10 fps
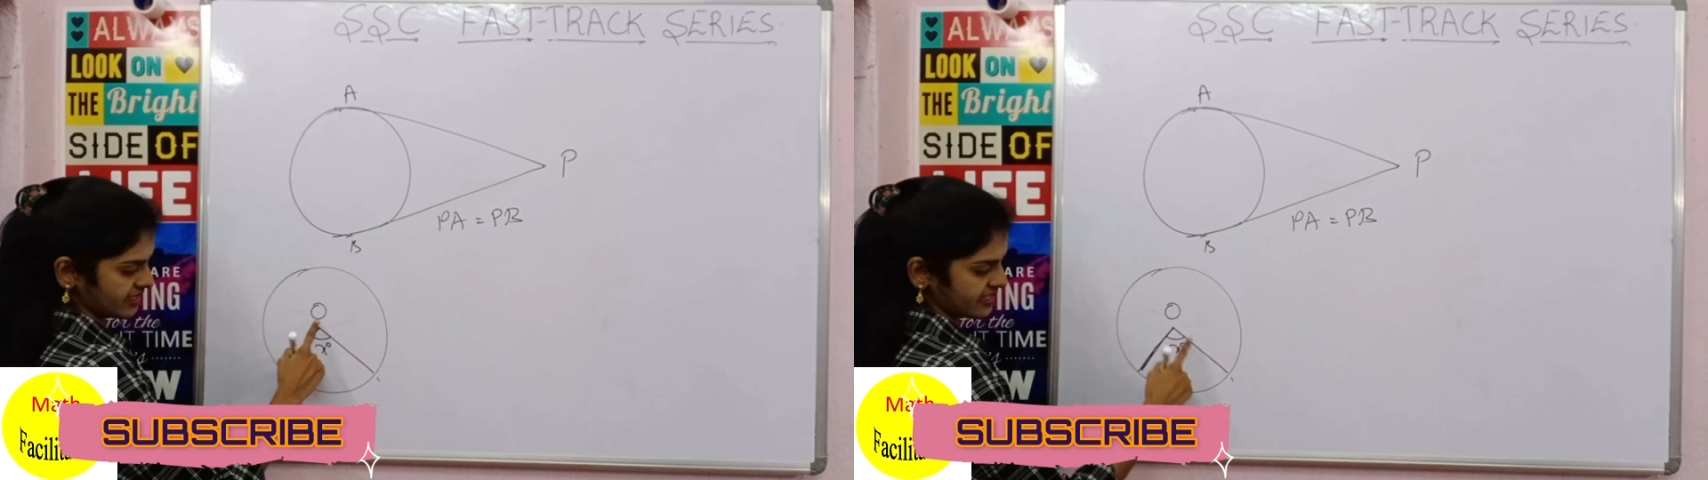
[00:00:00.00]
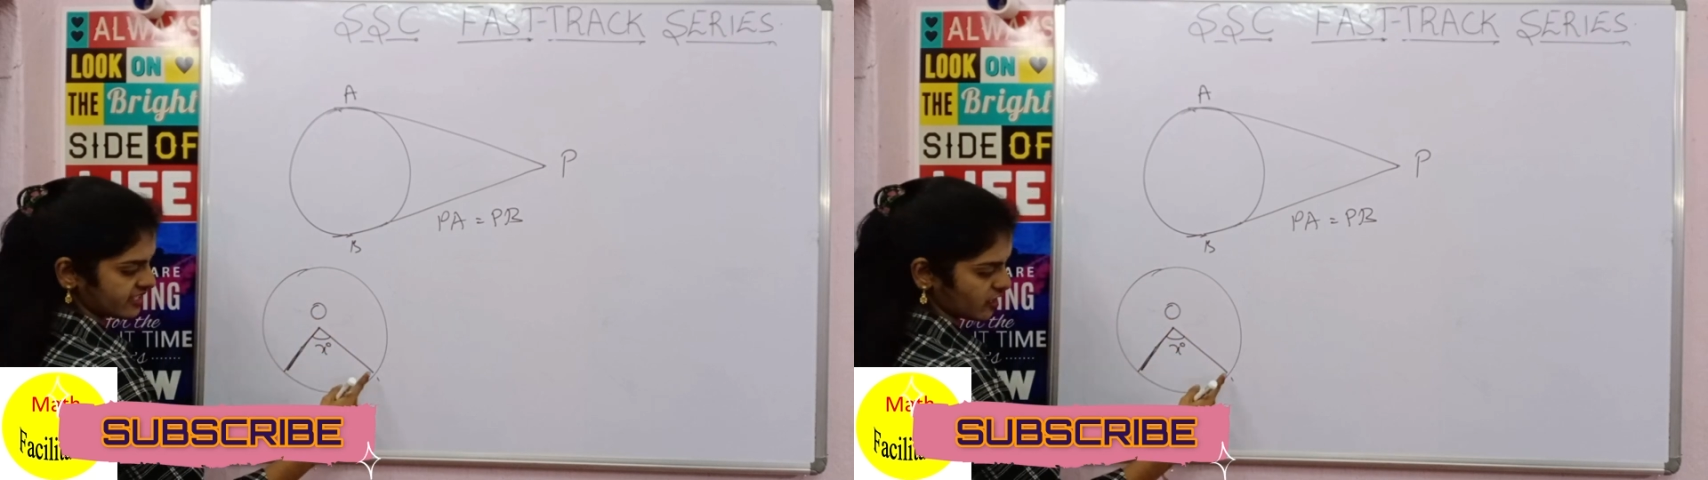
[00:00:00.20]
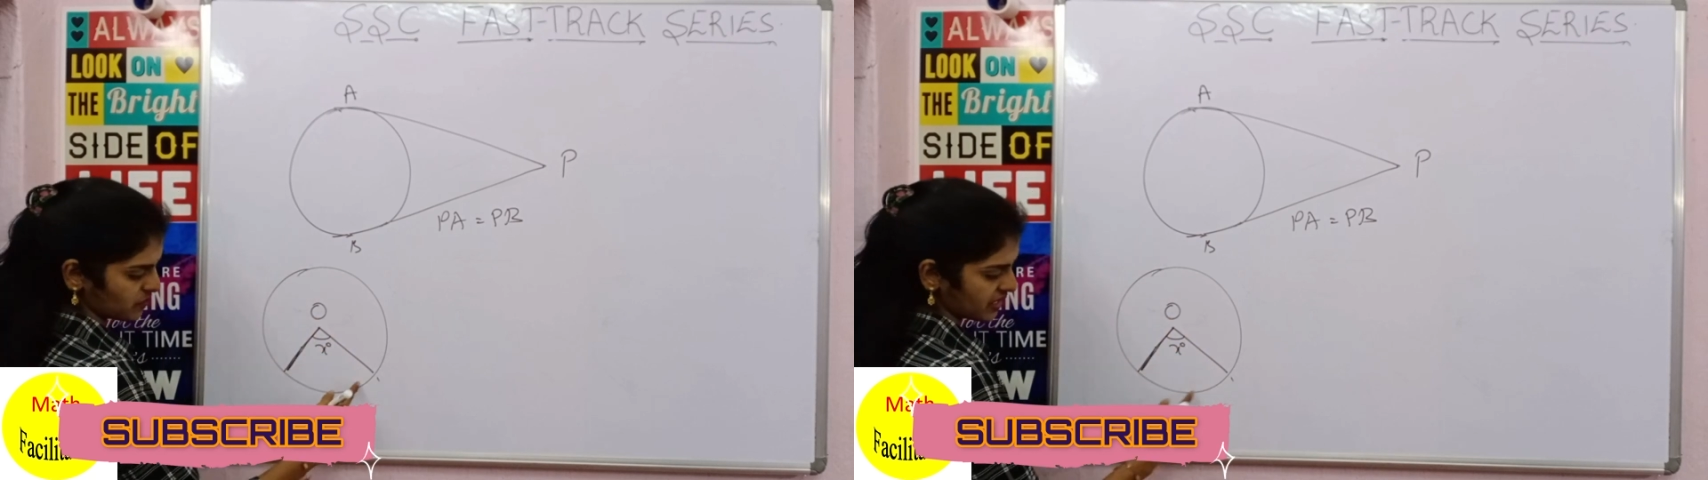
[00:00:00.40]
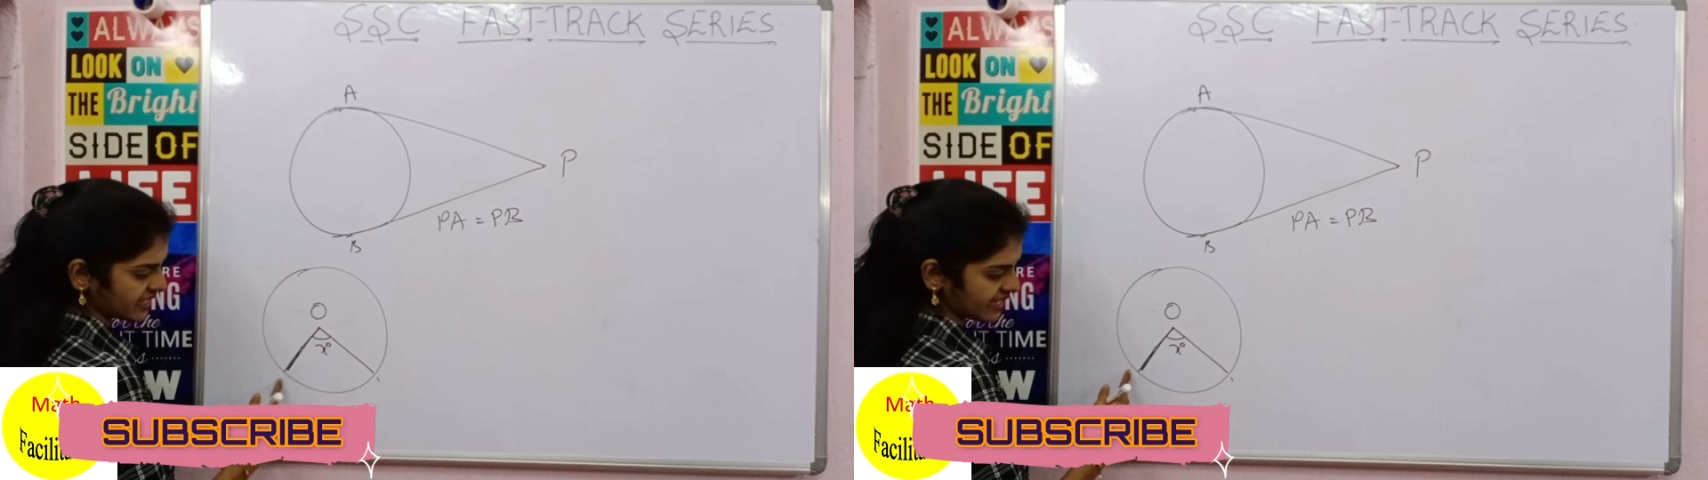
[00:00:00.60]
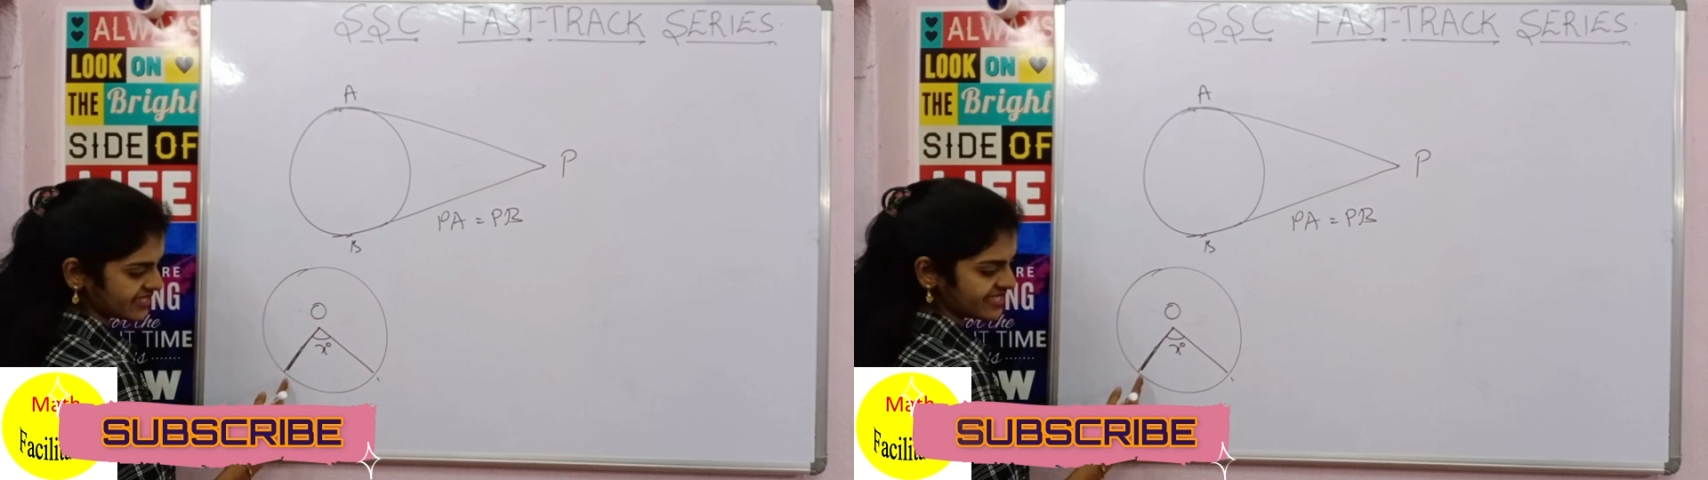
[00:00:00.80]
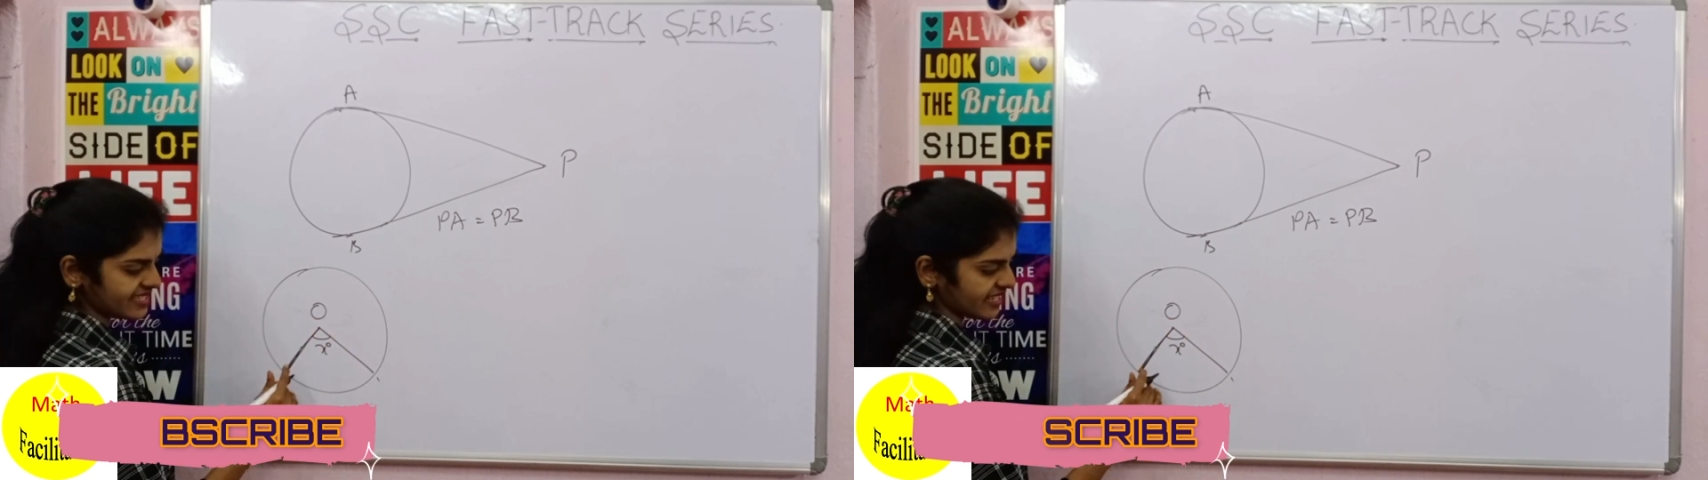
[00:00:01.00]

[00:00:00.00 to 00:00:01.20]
this complete thing is a